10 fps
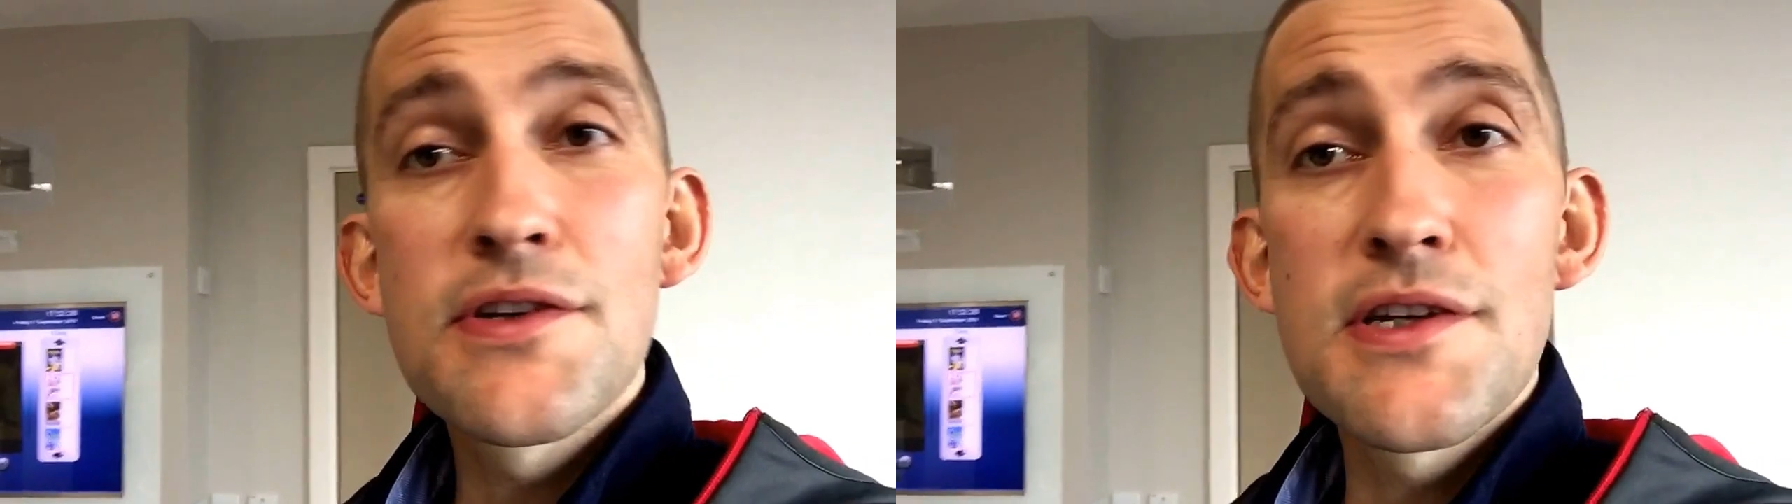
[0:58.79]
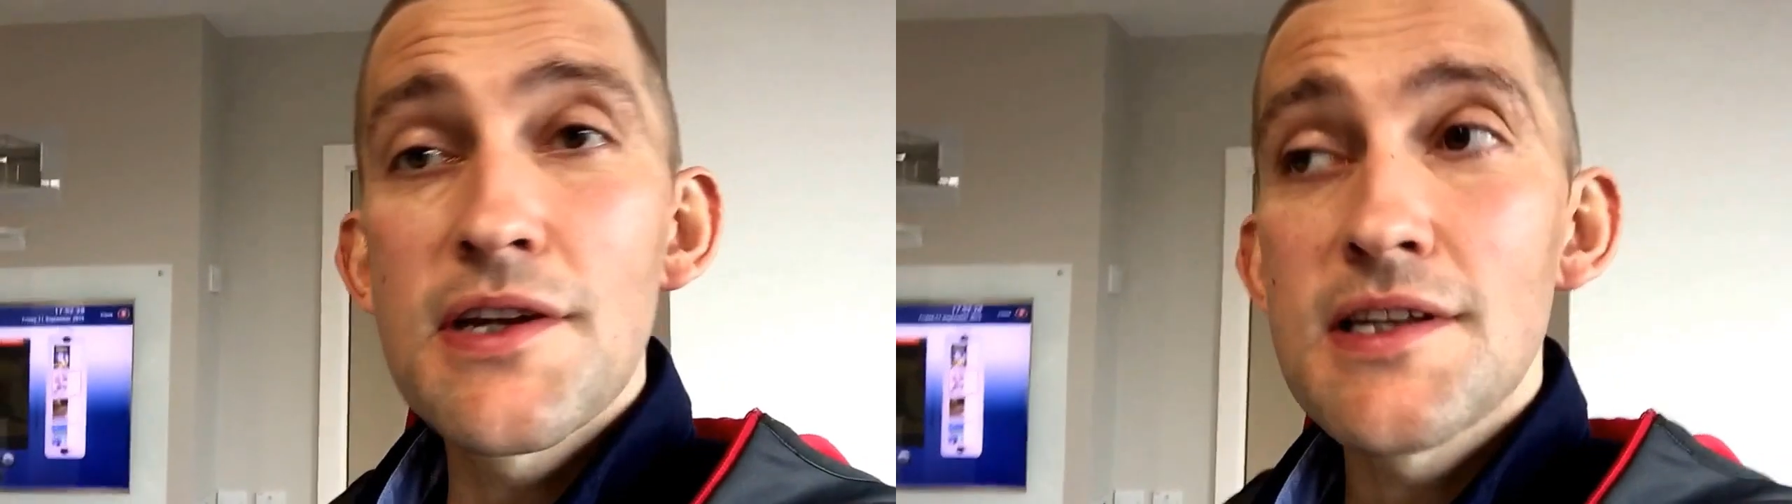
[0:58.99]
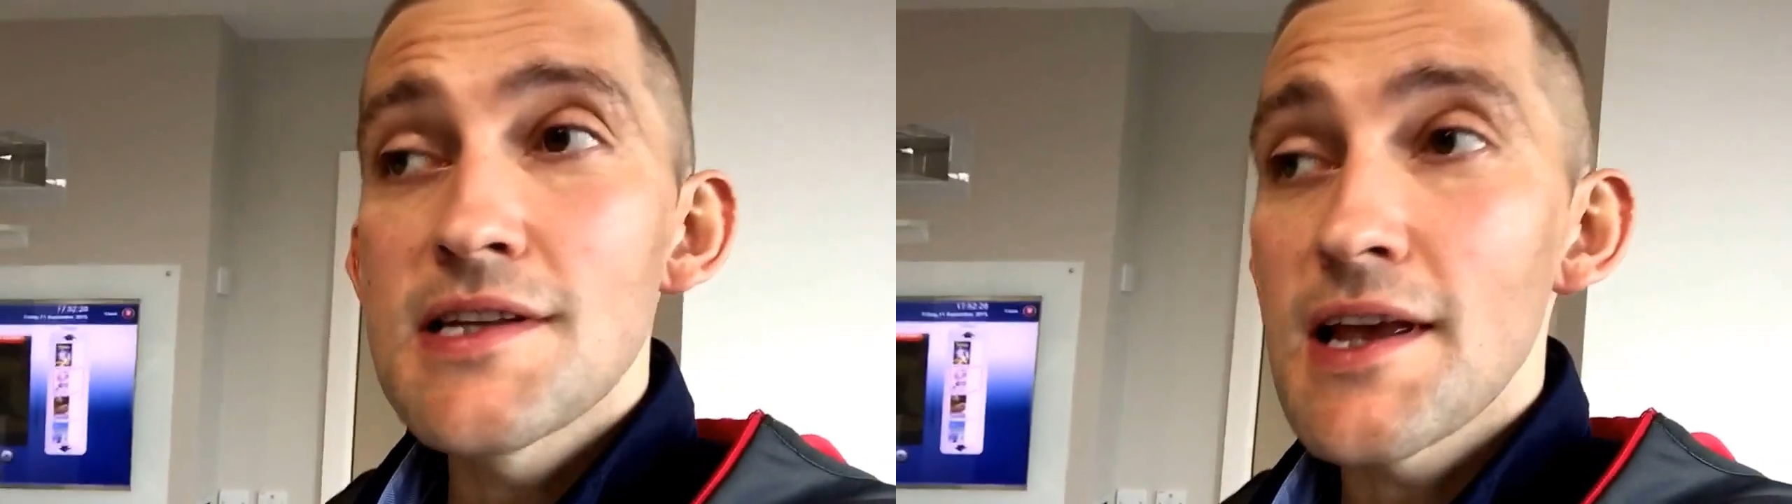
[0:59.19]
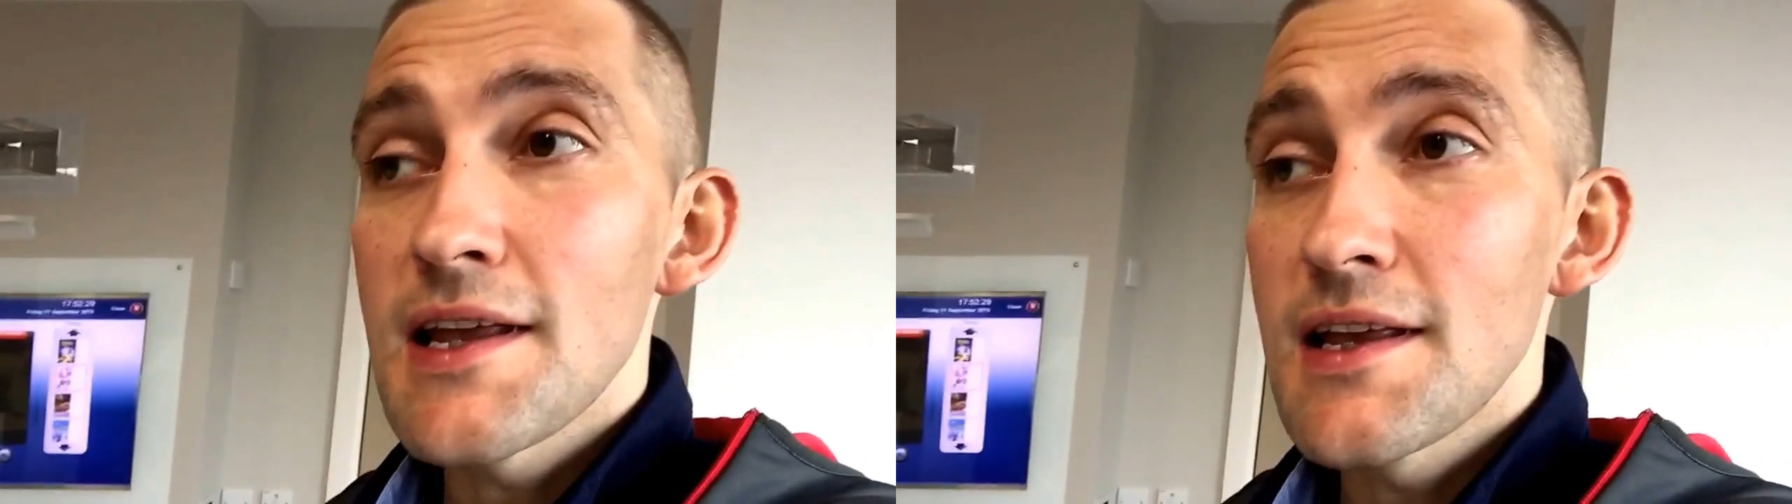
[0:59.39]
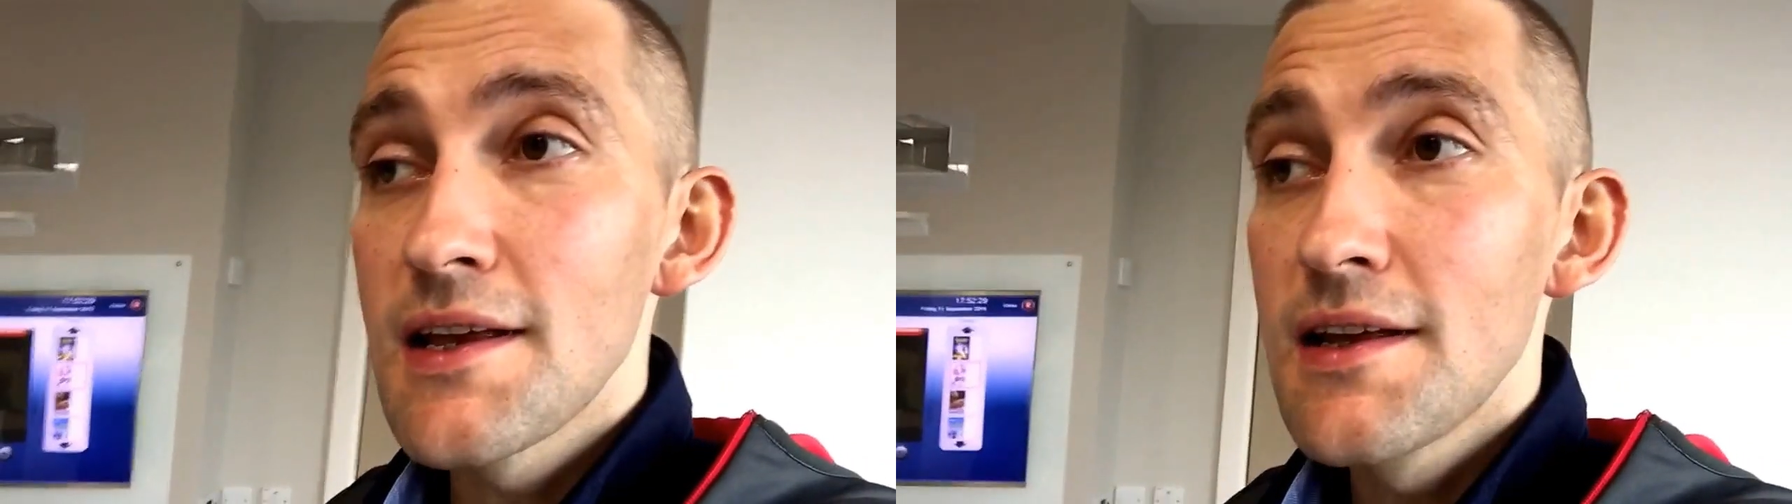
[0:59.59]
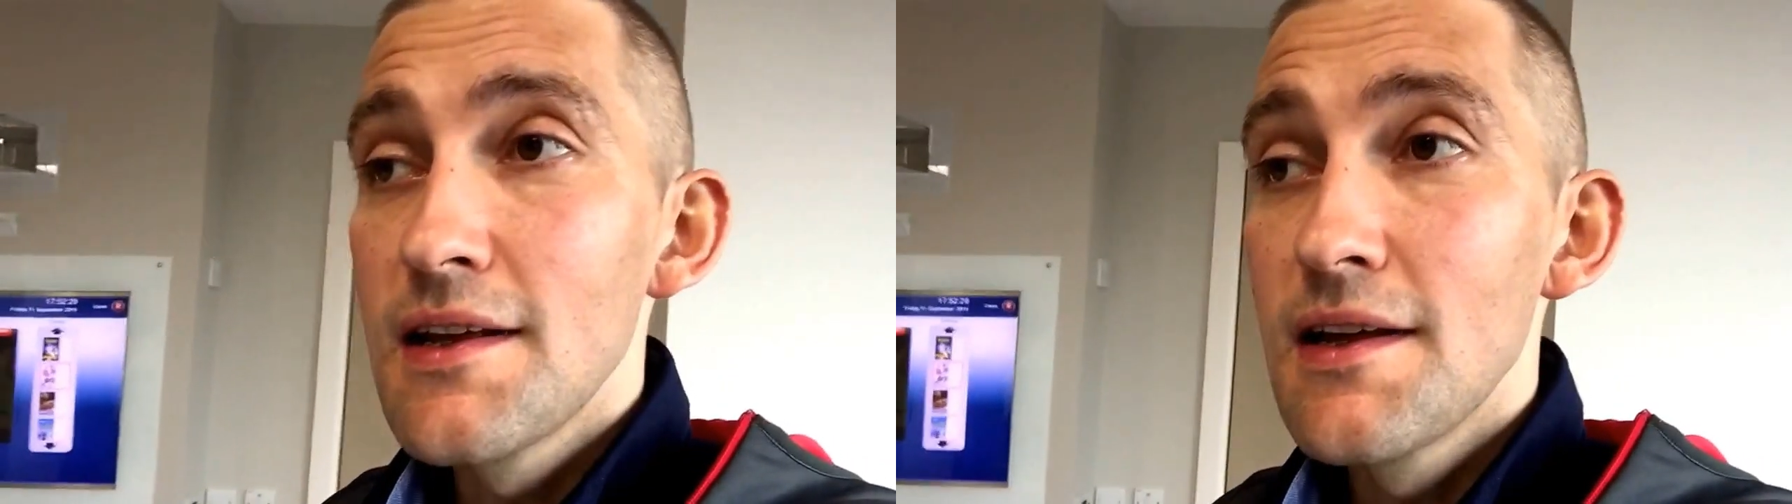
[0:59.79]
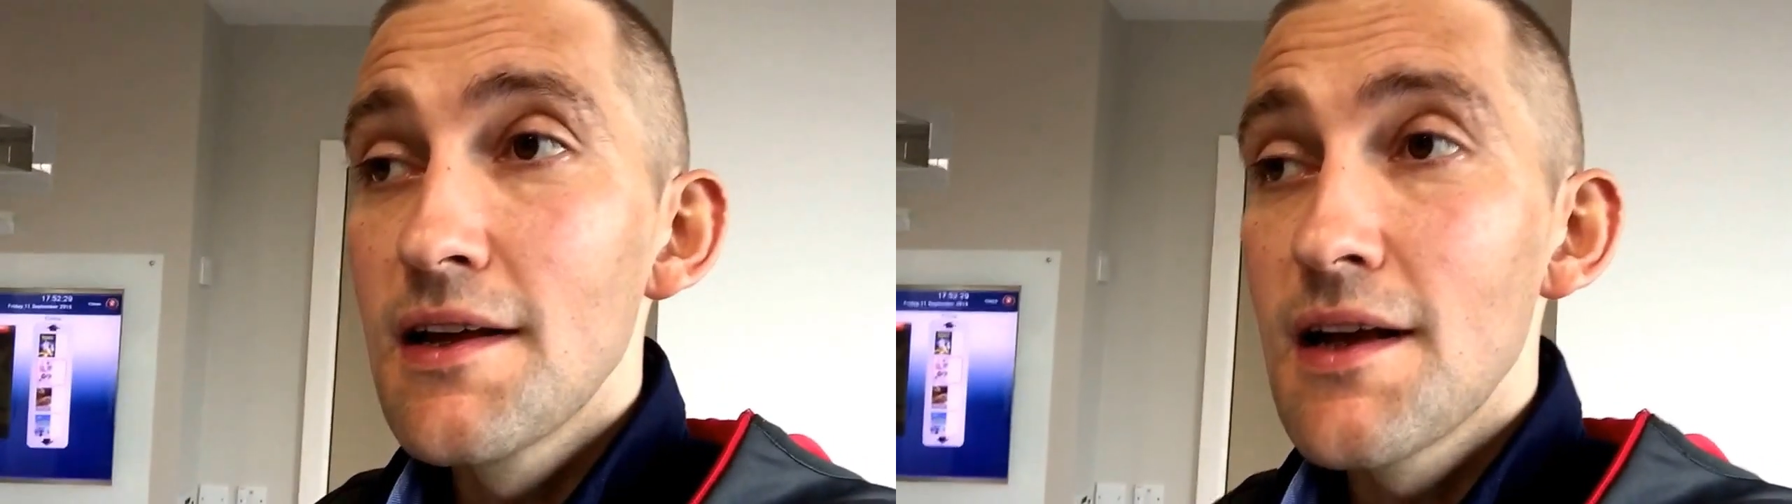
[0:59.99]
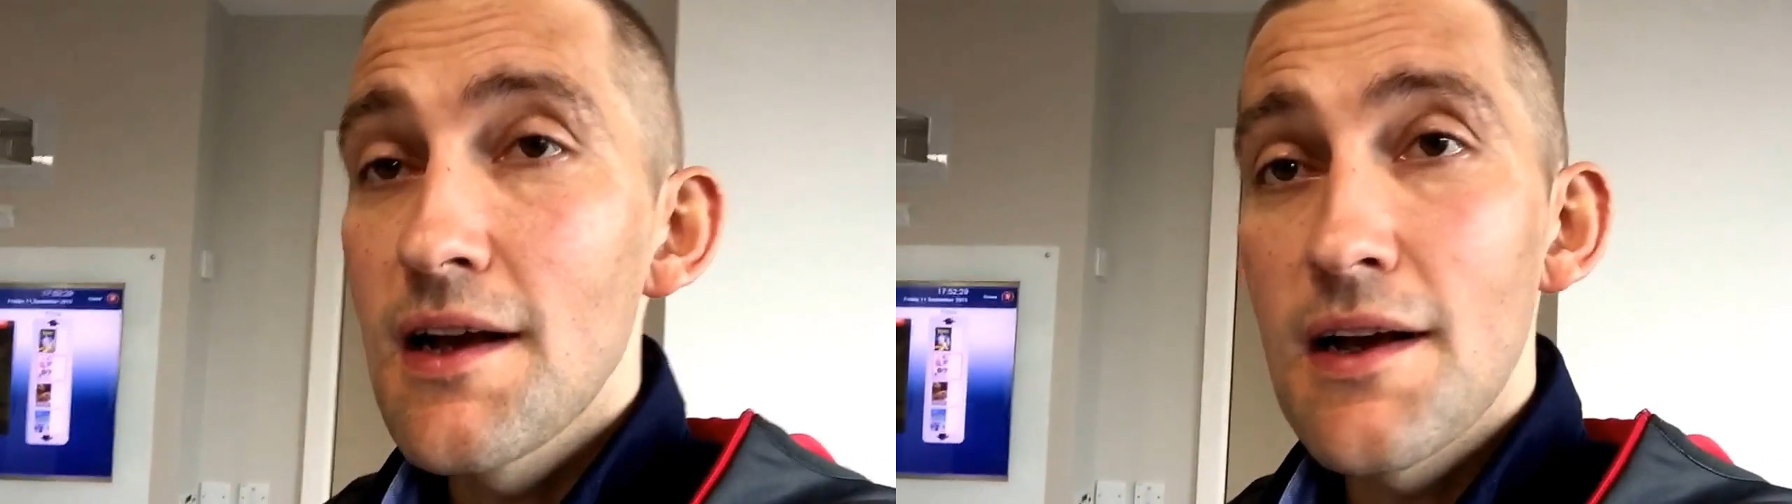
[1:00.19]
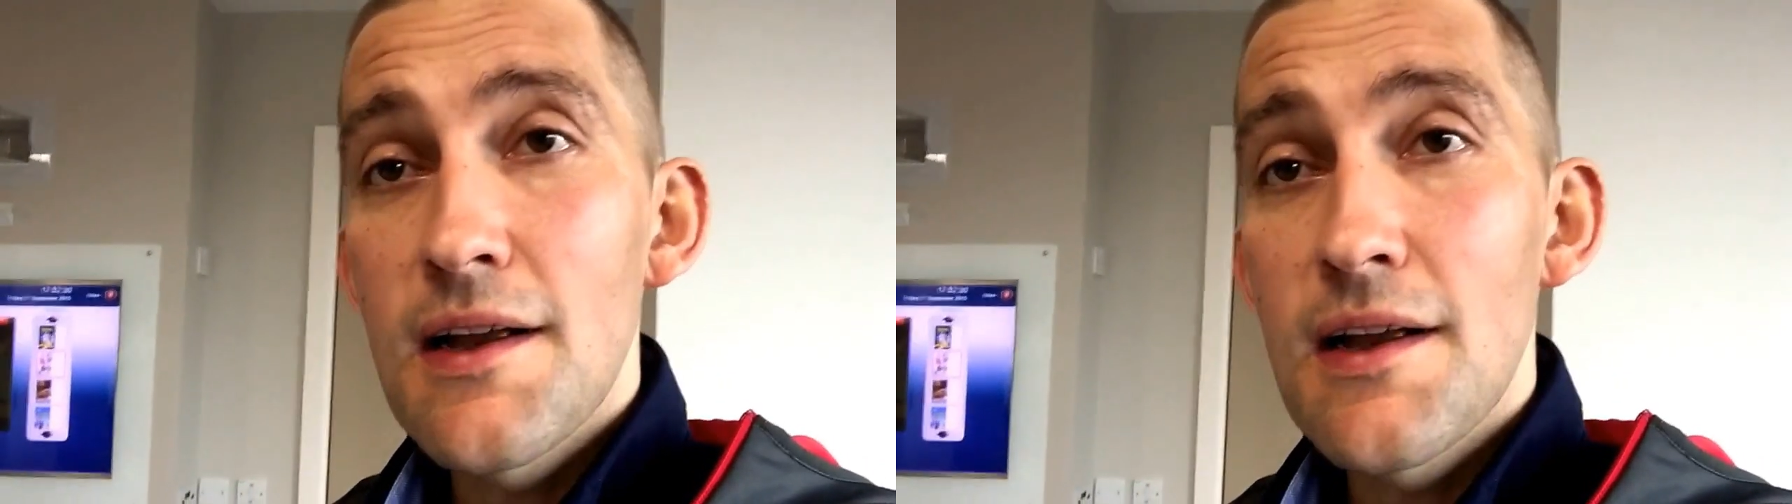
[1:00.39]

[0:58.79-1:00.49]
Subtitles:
It's going to take a